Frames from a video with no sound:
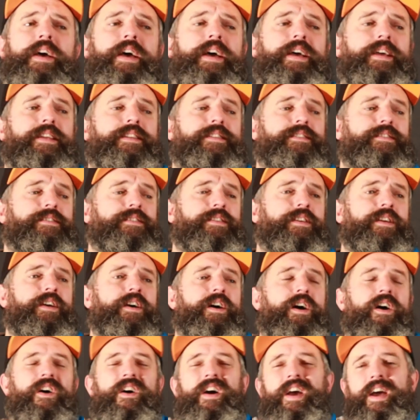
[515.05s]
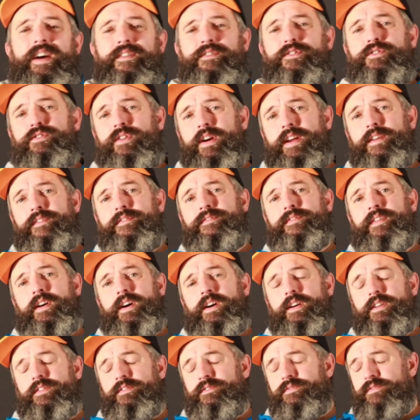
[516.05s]
and I have great
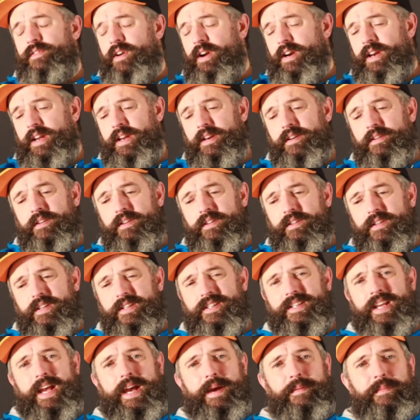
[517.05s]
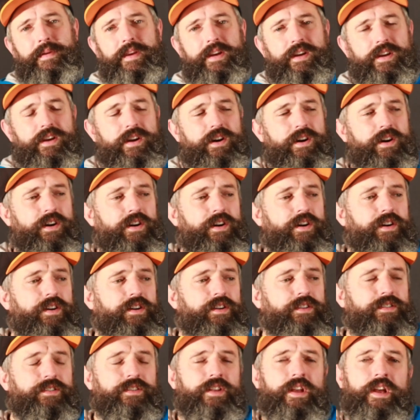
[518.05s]
fun running the Tamiya
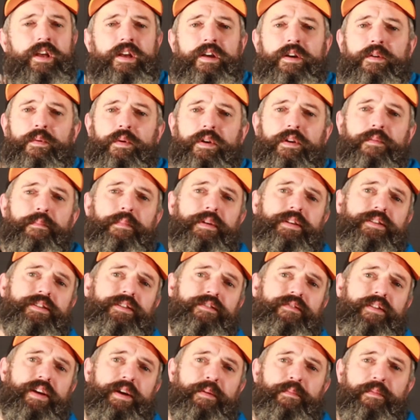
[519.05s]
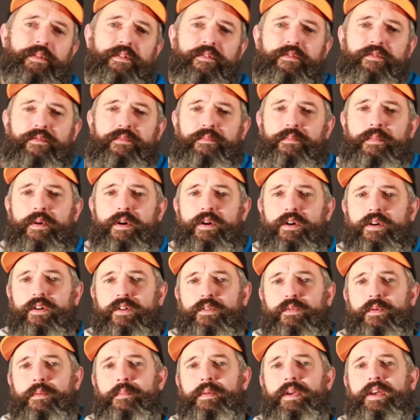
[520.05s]
cars when I'm messing around with
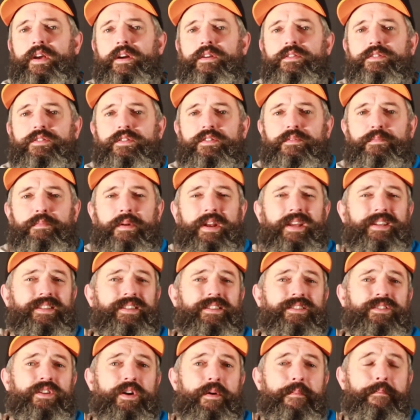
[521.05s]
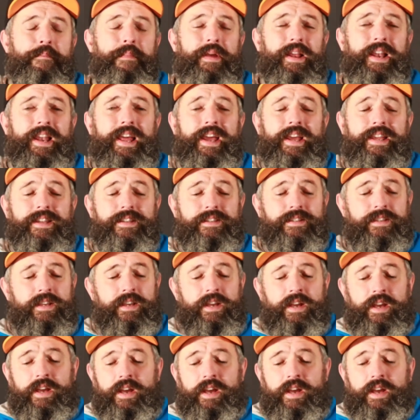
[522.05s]
Mark, when we go to places like Mill End,